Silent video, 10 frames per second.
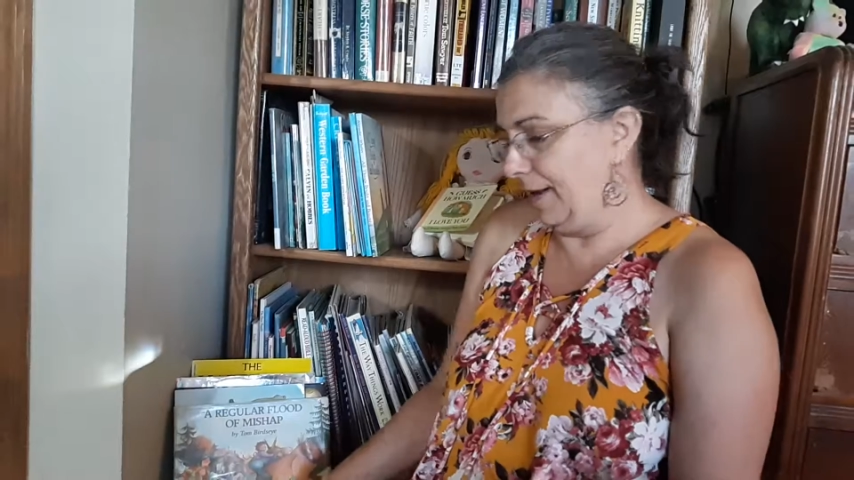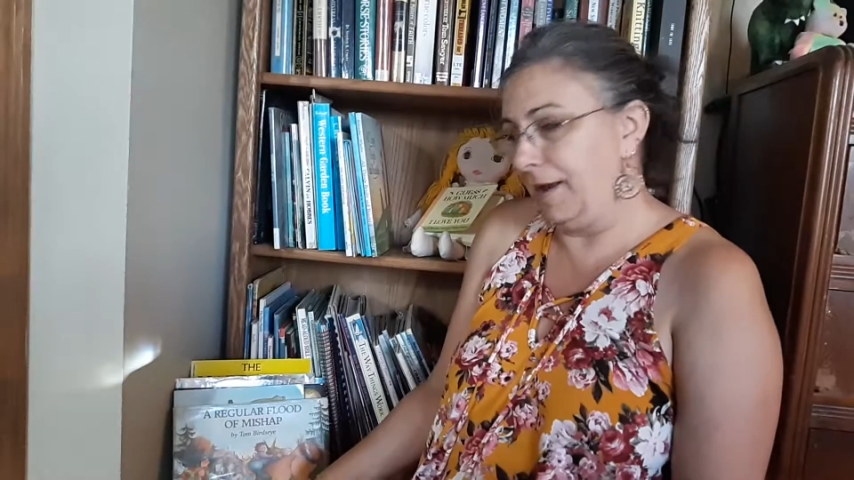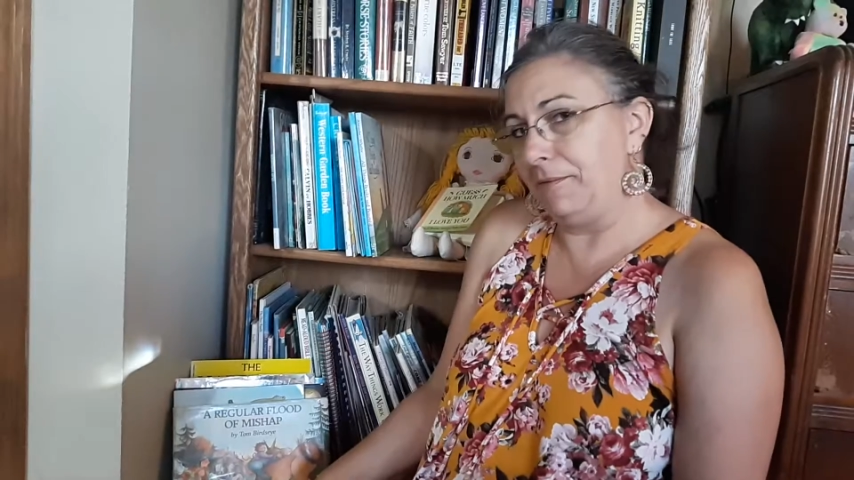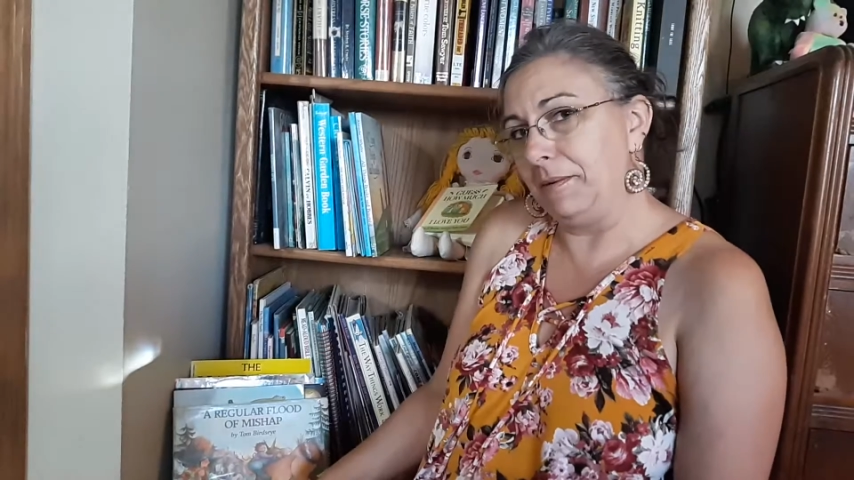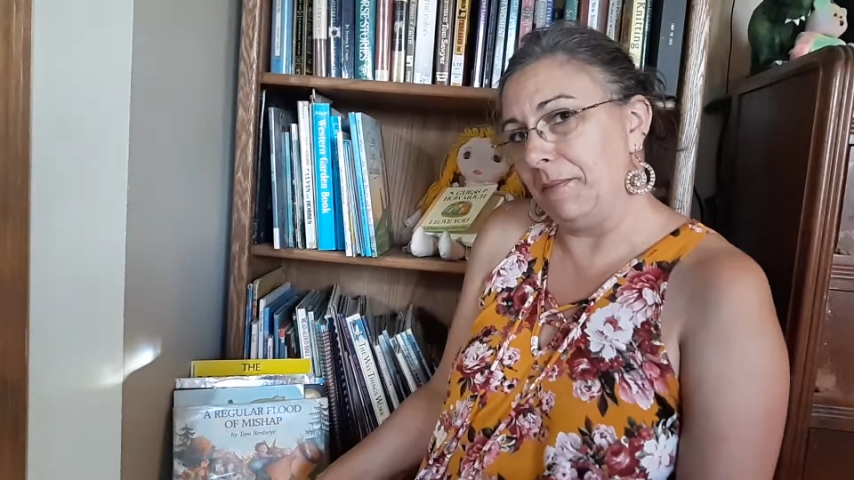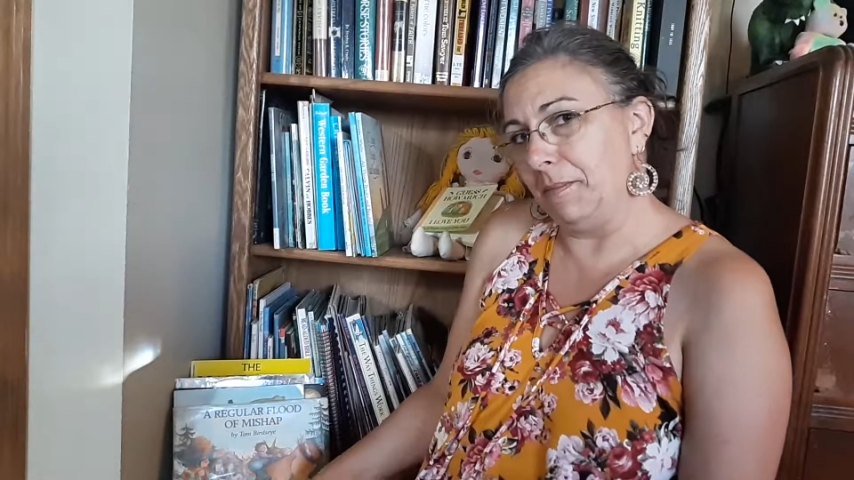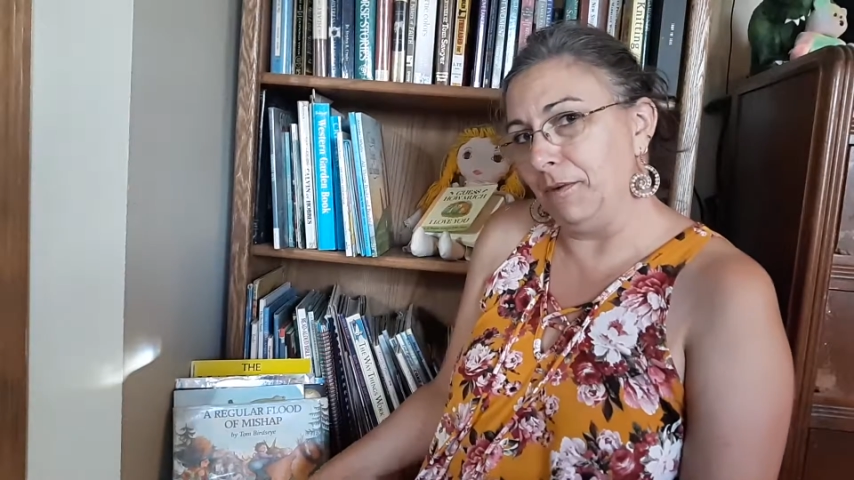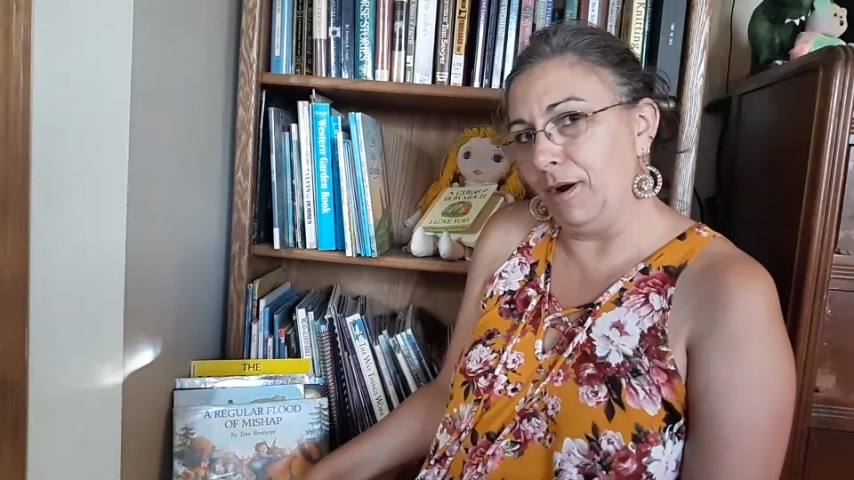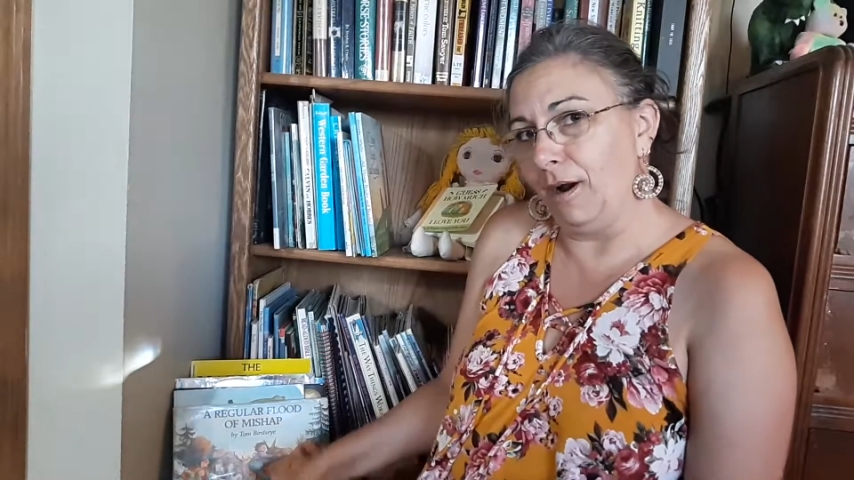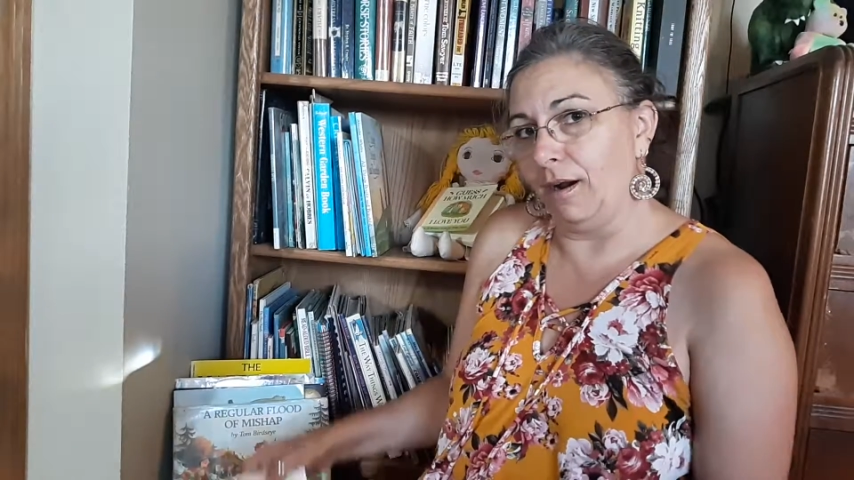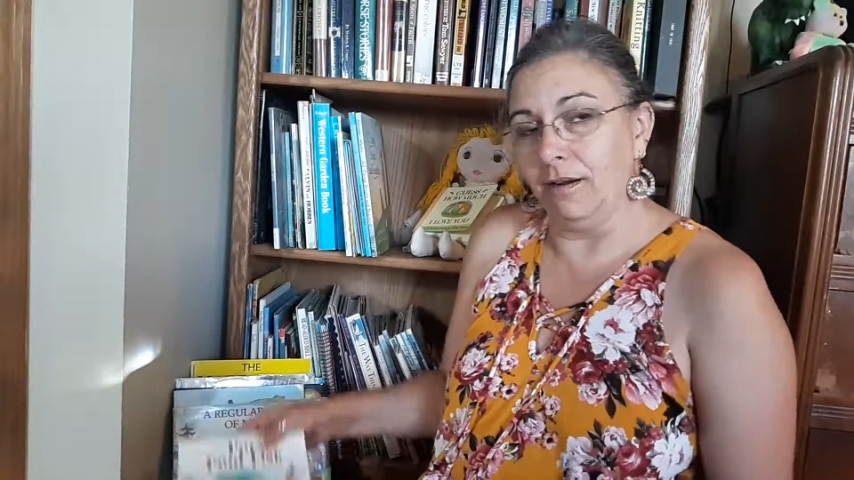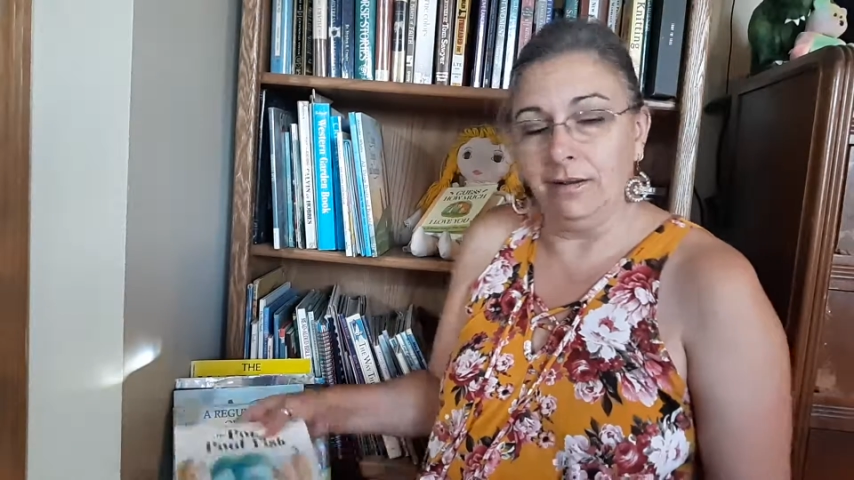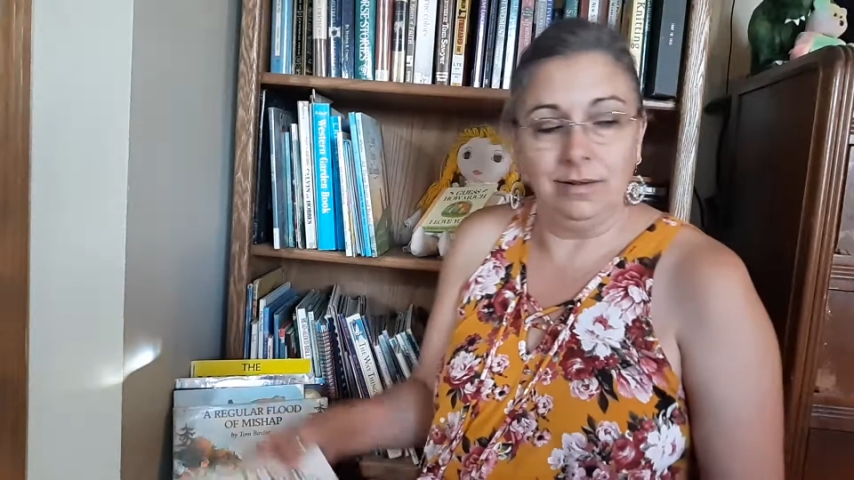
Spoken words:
I remember her.